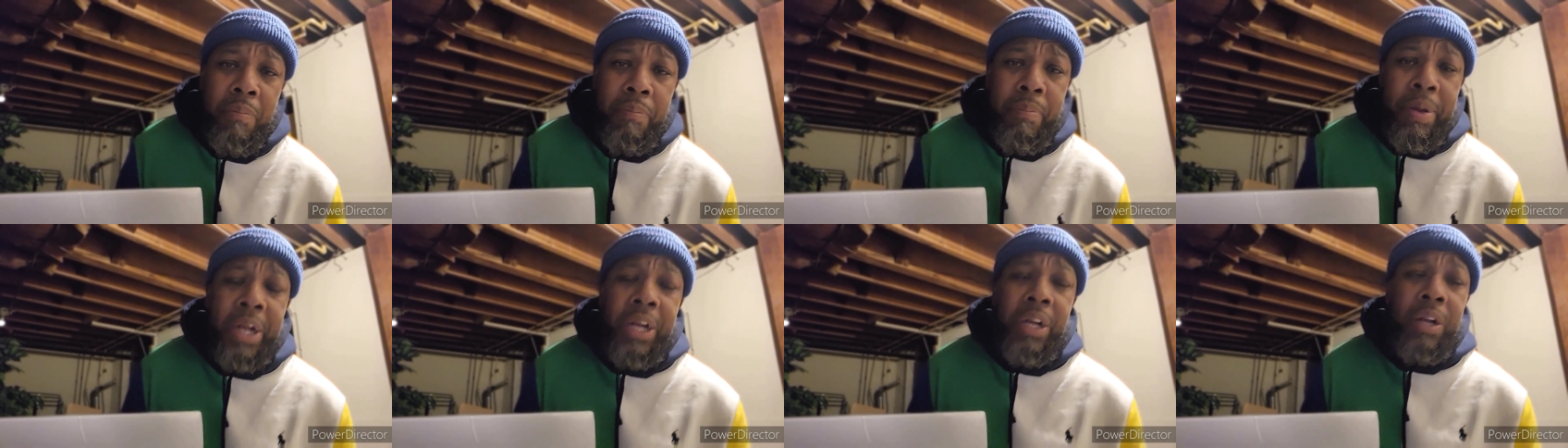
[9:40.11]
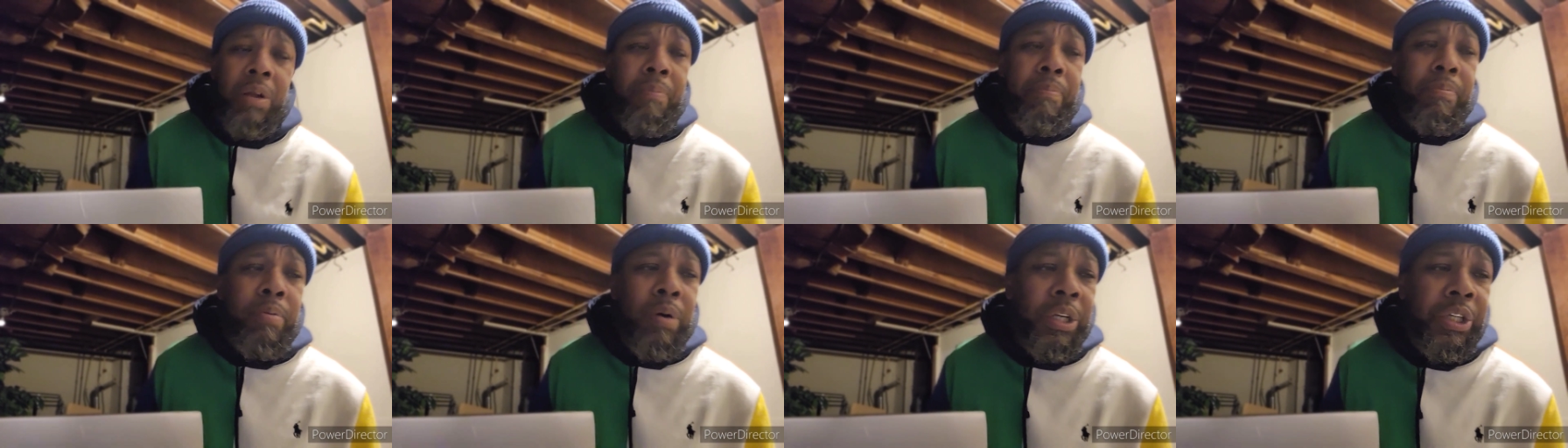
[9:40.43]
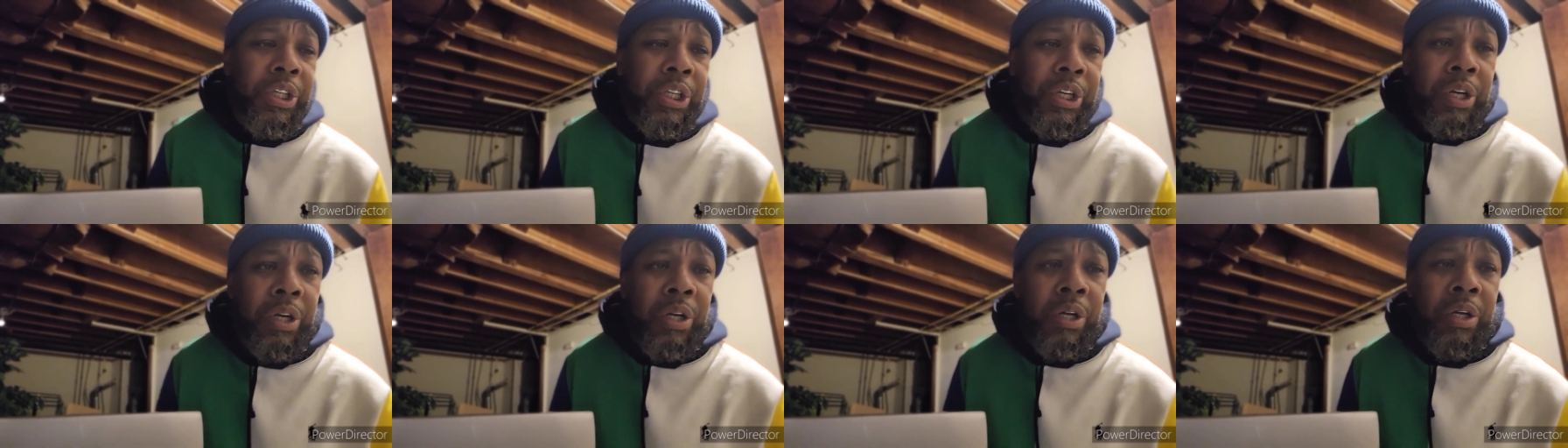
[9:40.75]
Benny the
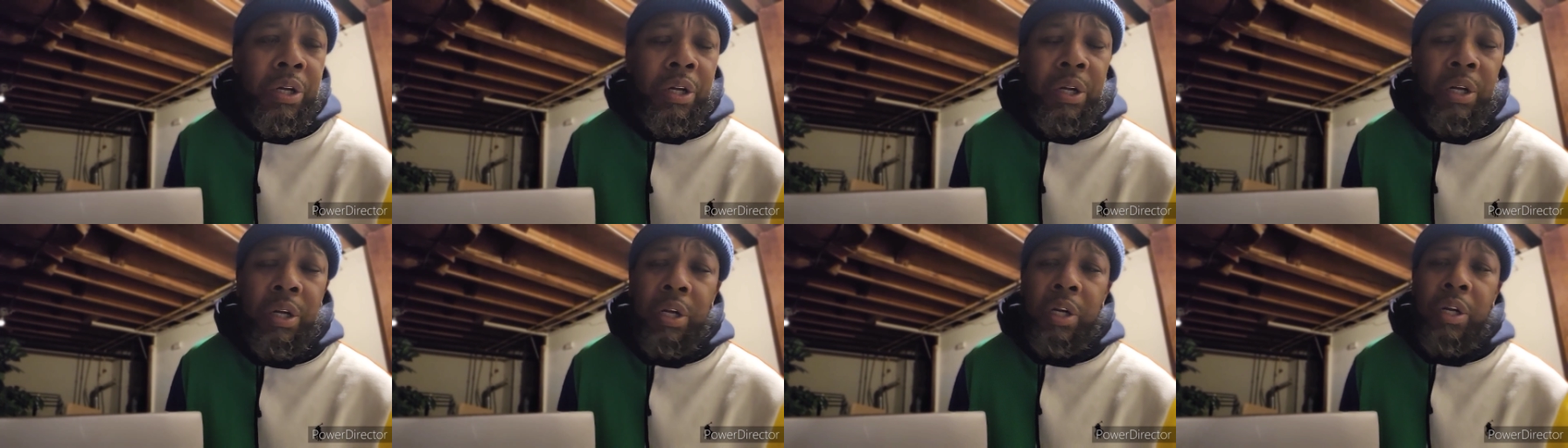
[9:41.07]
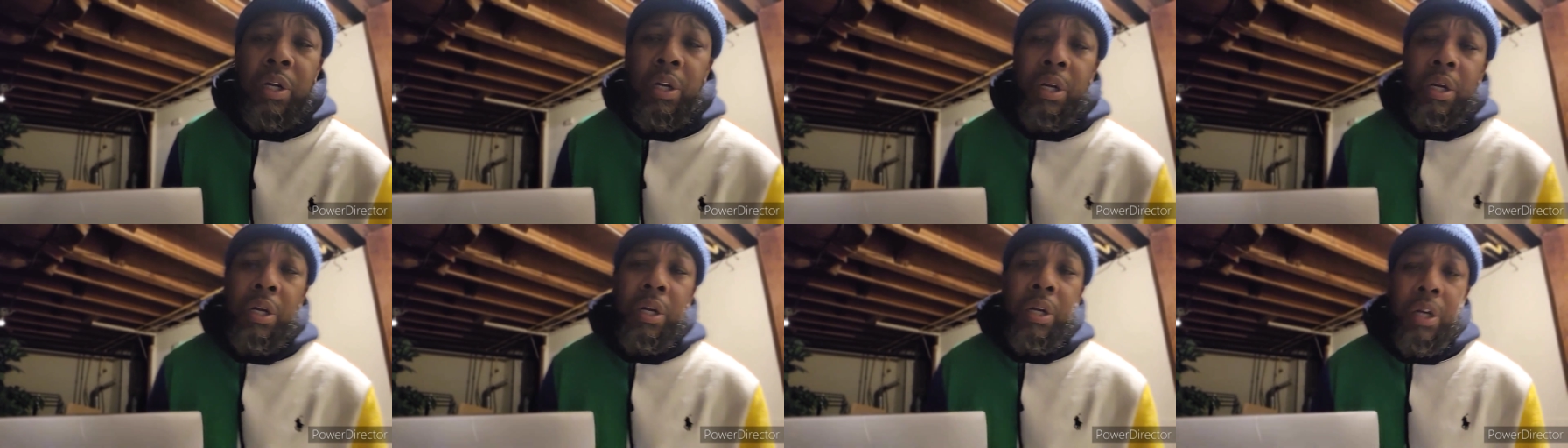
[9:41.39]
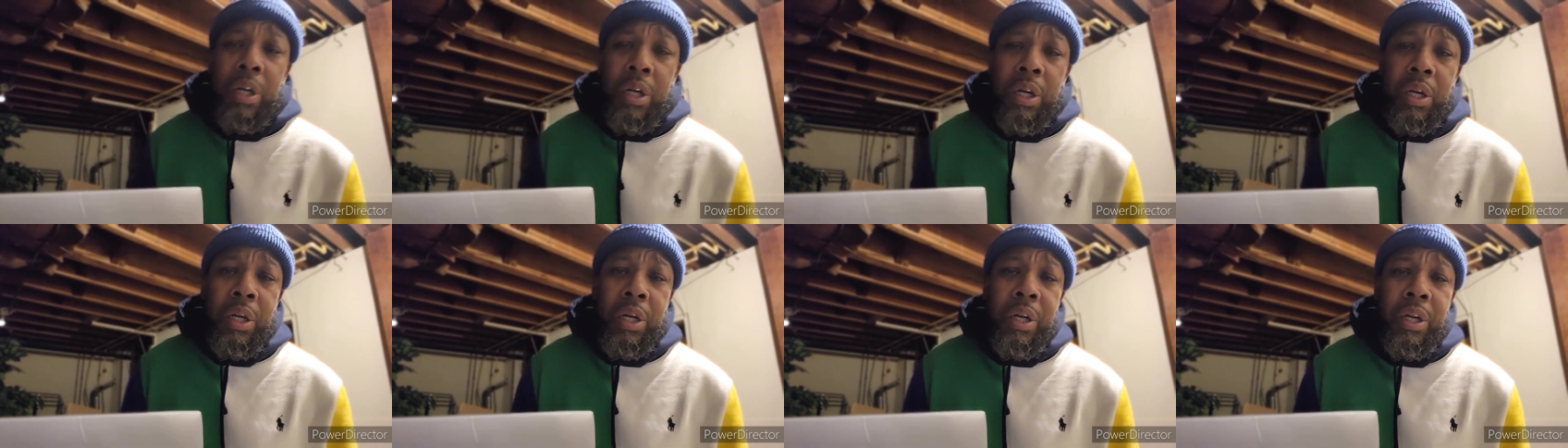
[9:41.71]
Butcher.
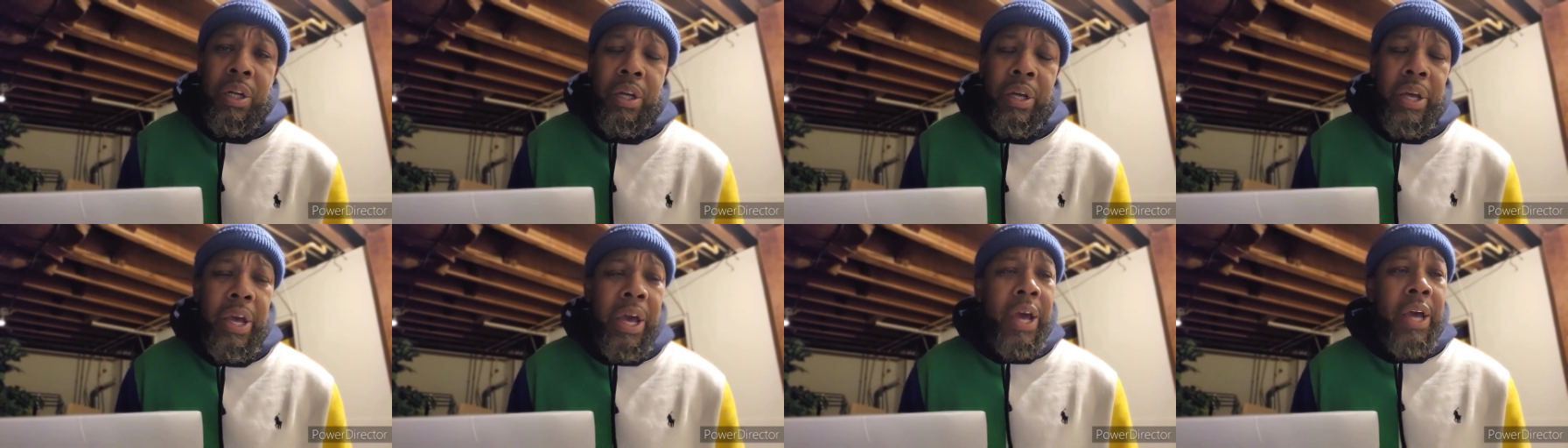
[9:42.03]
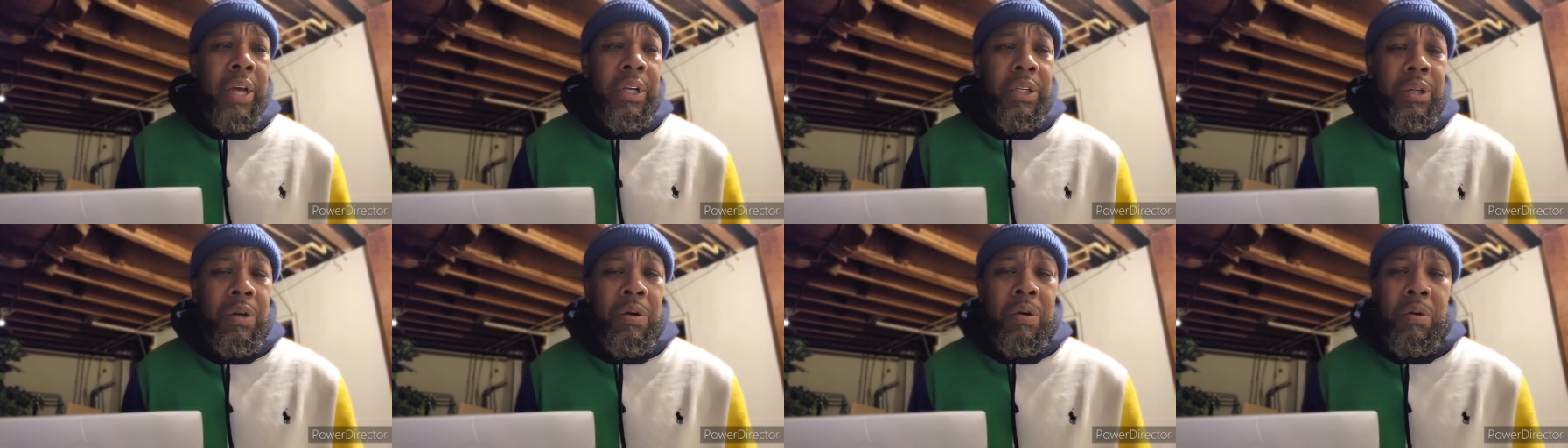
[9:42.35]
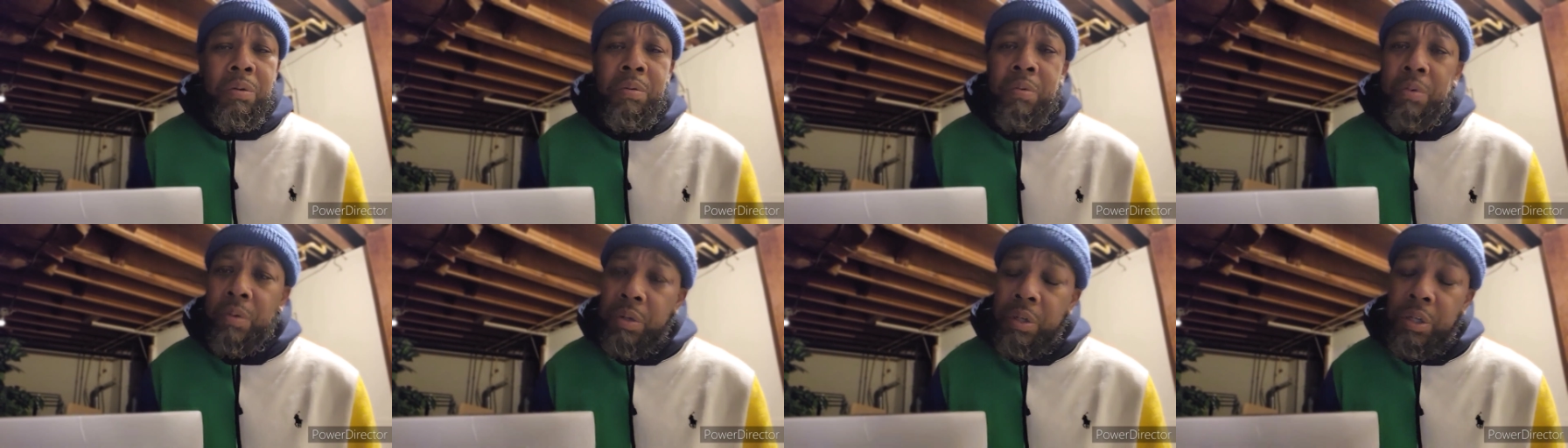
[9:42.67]
Yeah,
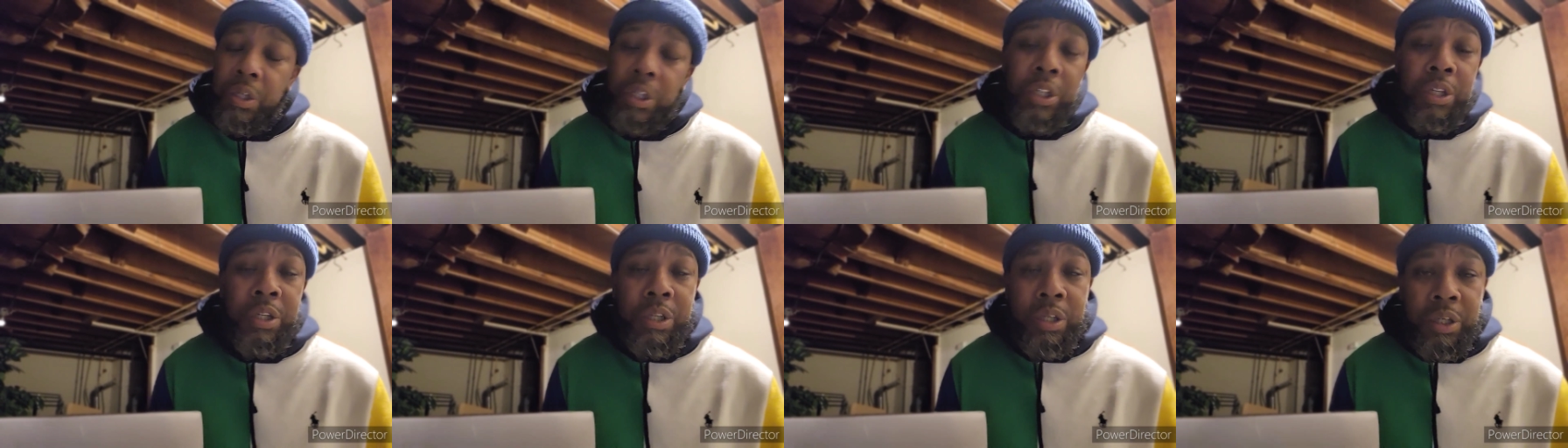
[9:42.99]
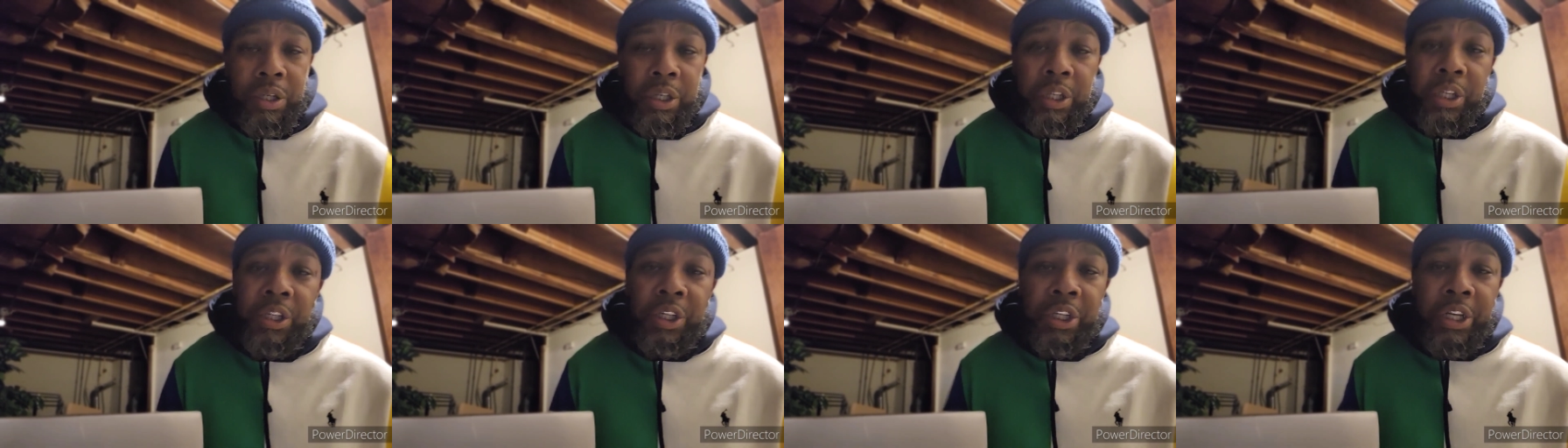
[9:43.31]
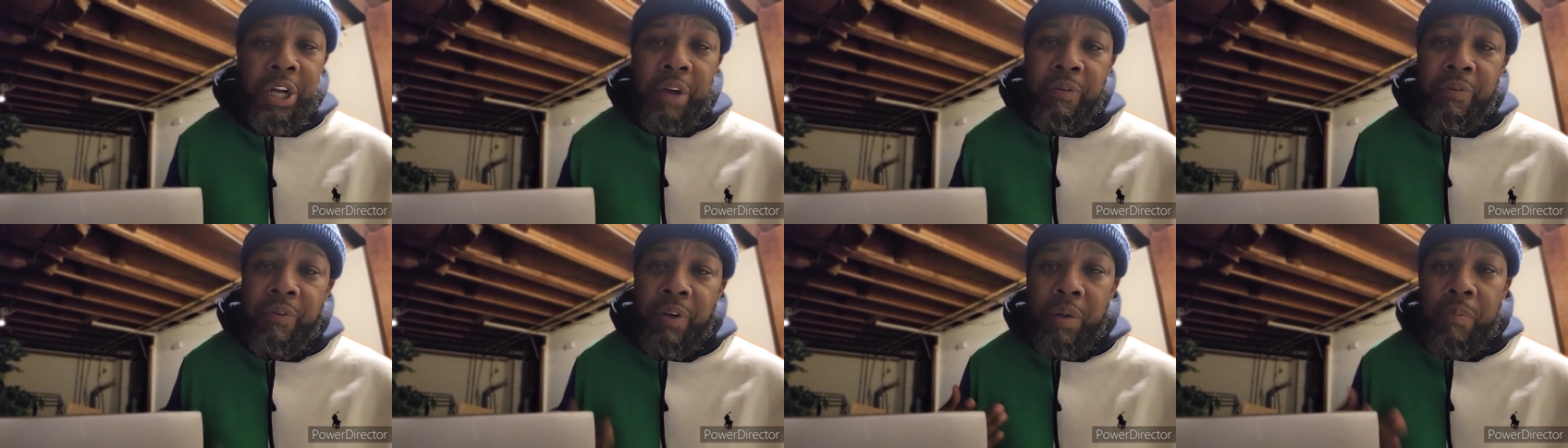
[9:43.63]
so just
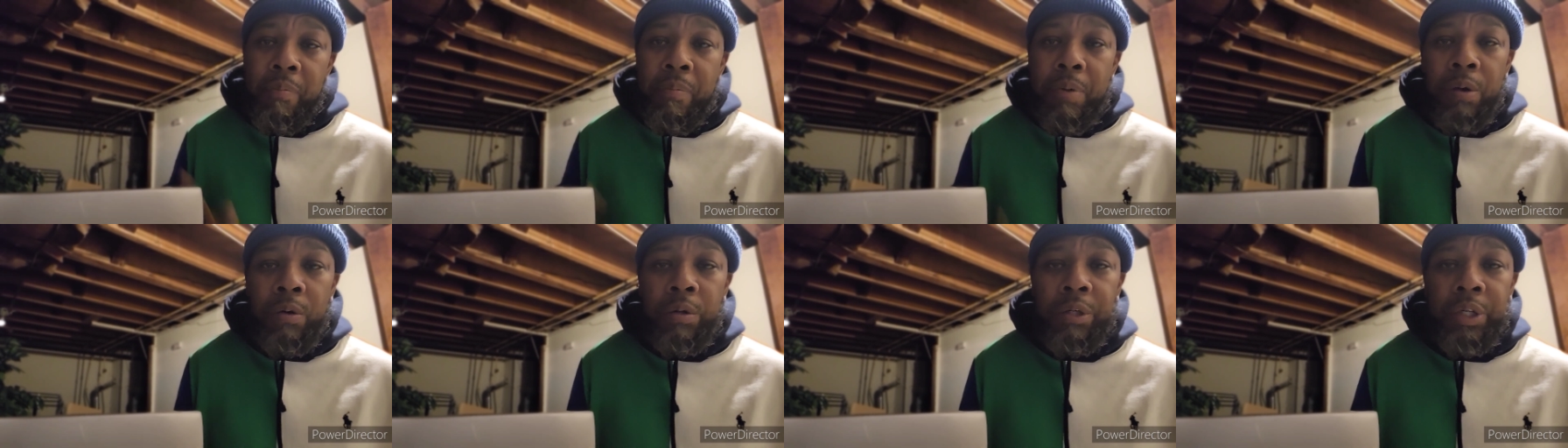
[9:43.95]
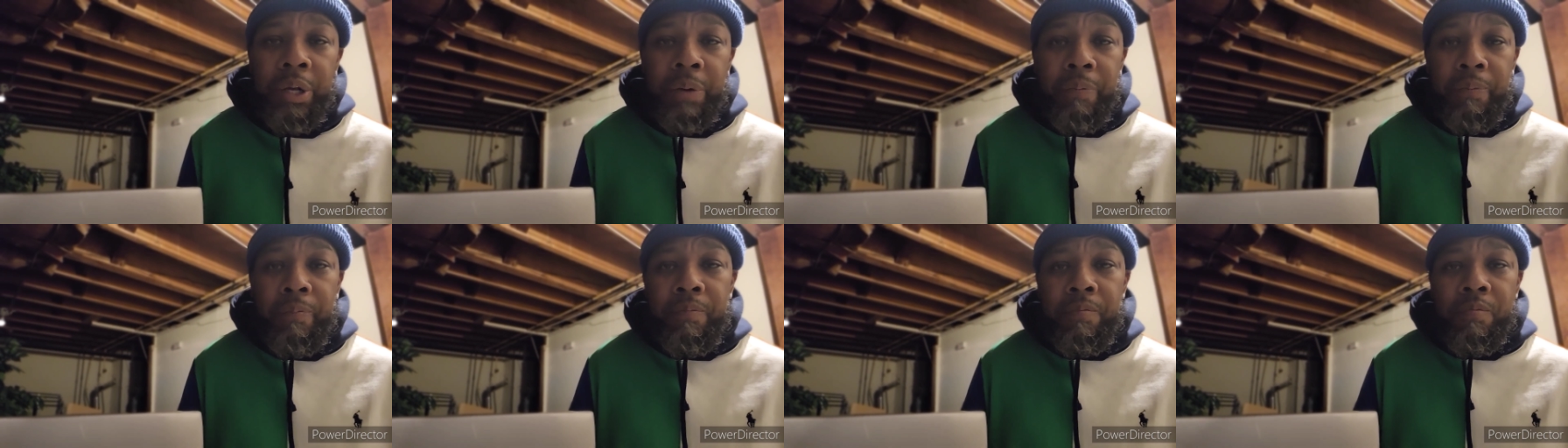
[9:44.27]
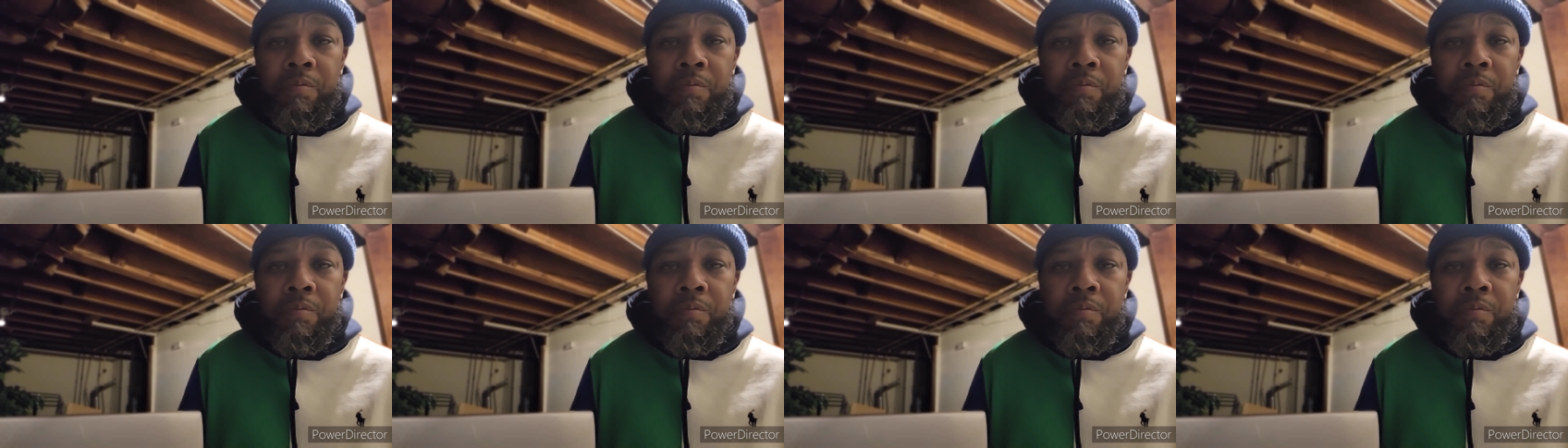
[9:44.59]
check for the music.